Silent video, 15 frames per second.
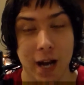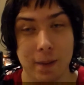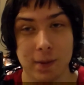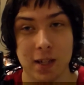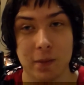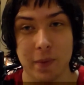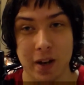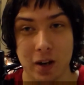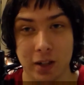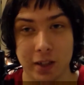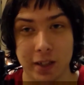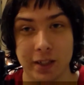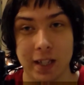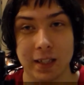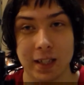Captain
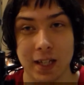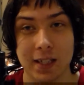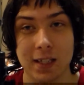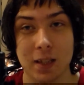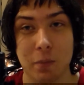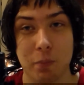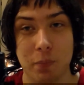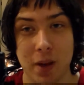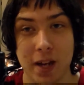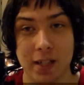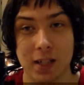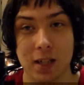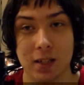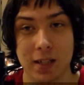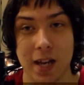America, that gets the
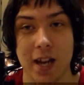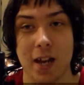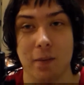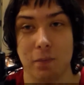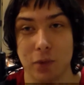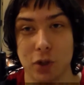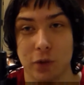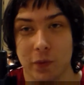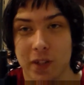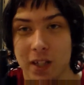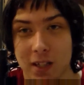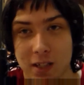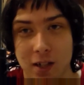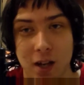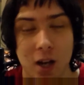best damn
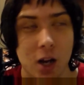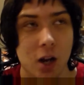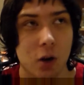movies.